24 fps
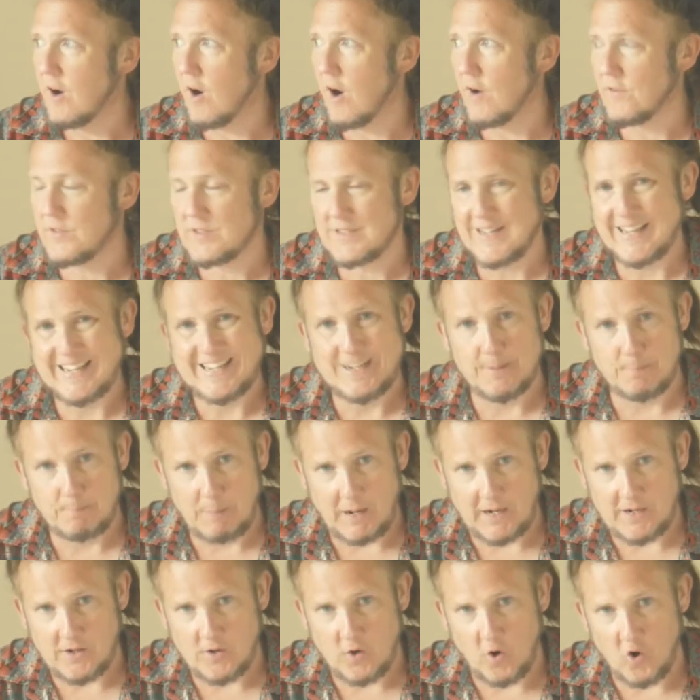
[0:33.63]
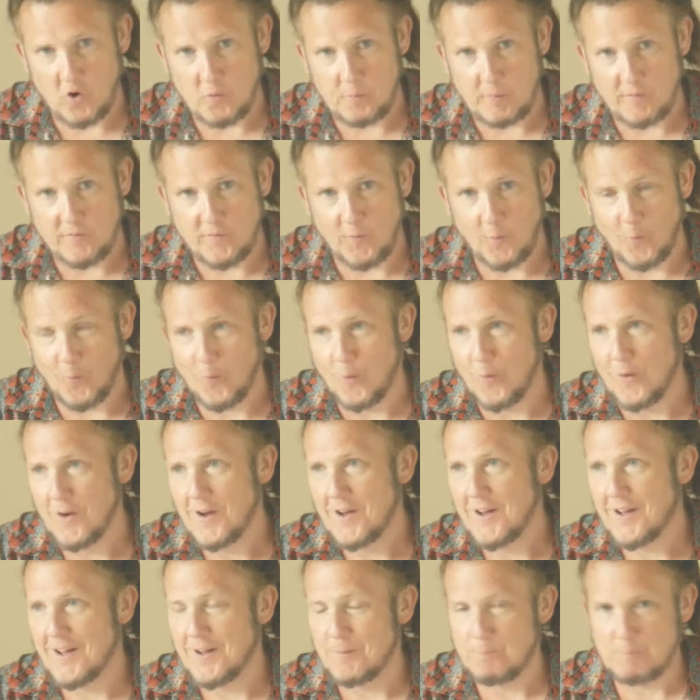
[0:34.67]
I've stayed at Bangkok before,
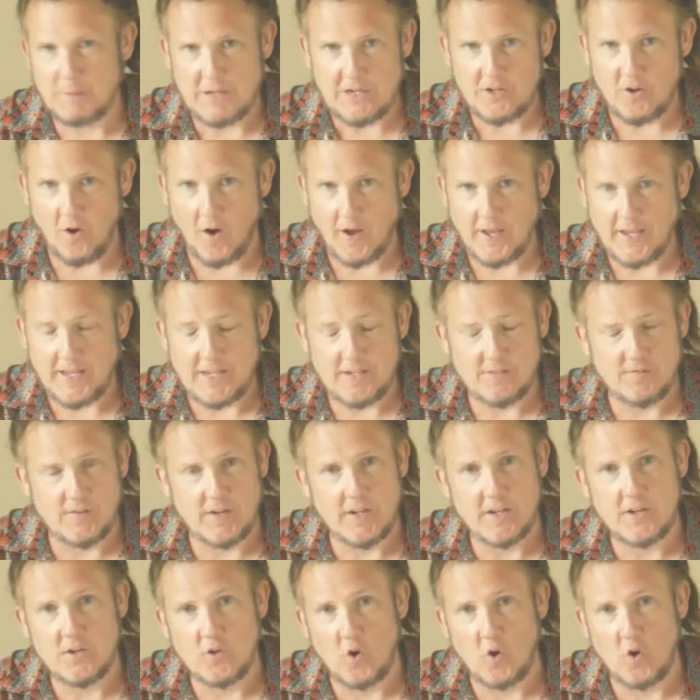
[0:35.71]
a bit naively,